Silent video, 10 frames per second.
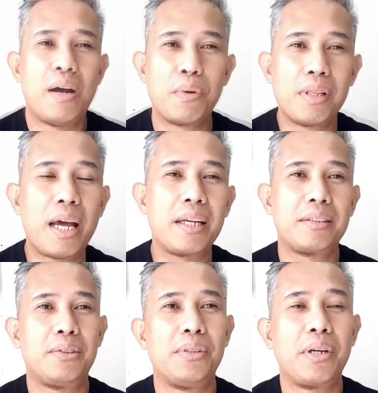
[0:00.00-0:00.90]
I would
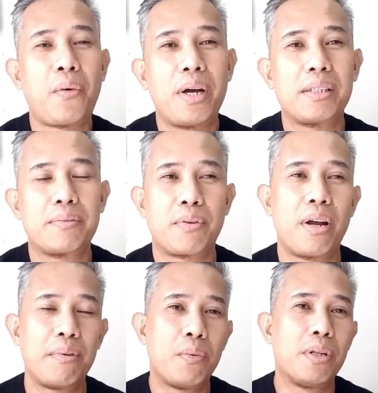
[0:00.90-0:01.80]
like to request
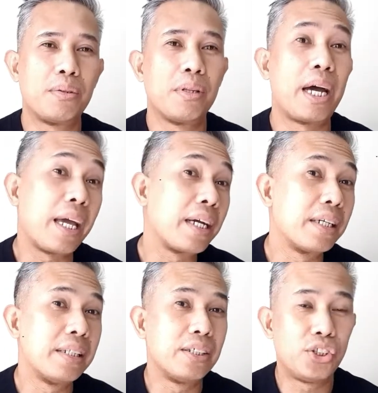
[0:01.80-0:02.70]
for everyone to
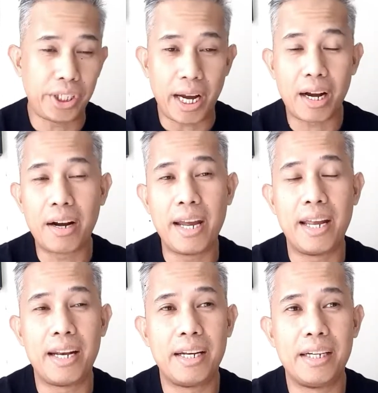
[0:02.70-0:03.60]
like, share,
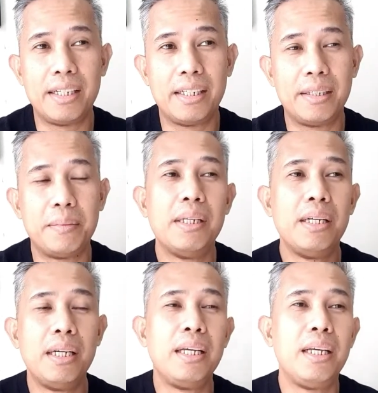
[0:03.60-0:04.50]
and
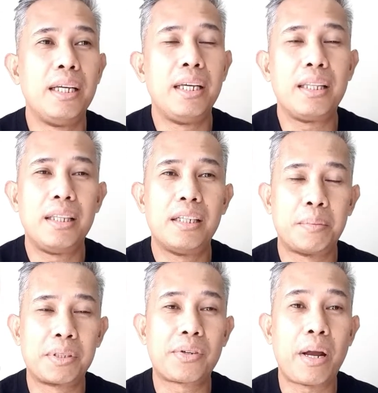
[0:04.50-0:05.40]
hit
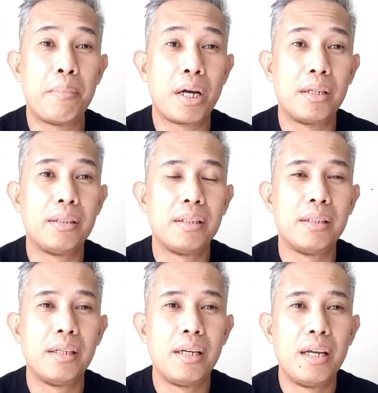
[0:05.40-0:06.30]
that subscribe button
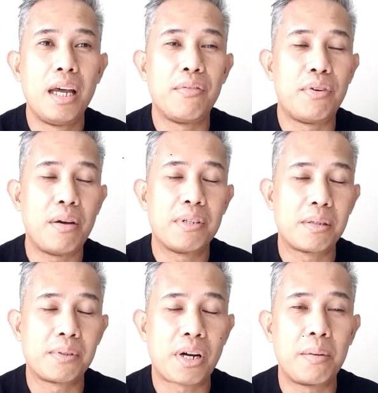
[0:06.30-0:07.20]
if you
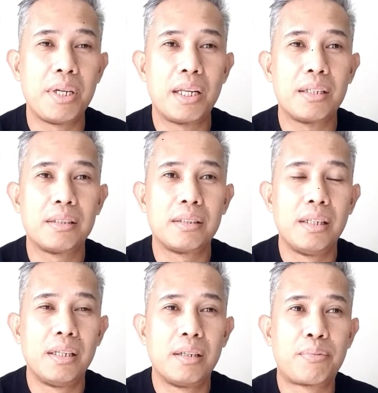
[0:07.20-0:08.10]
haven't subscribed yet,
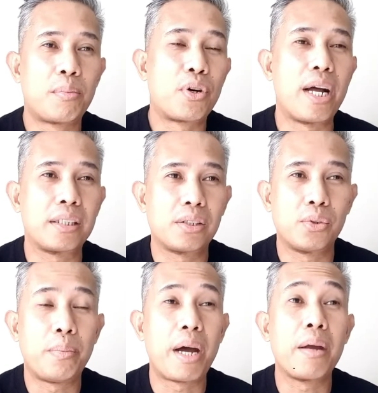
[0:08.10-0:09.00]
for more
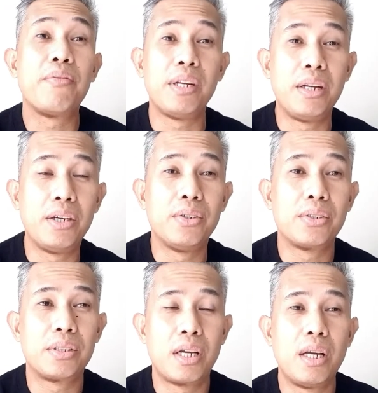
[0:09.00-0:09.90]
access to my
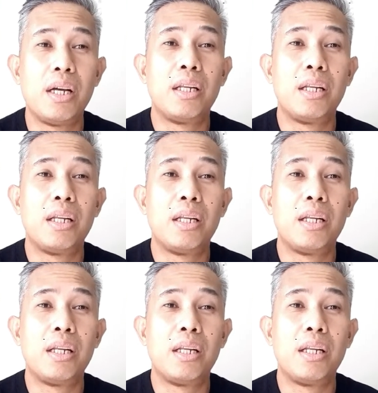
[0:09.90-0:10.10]
videos,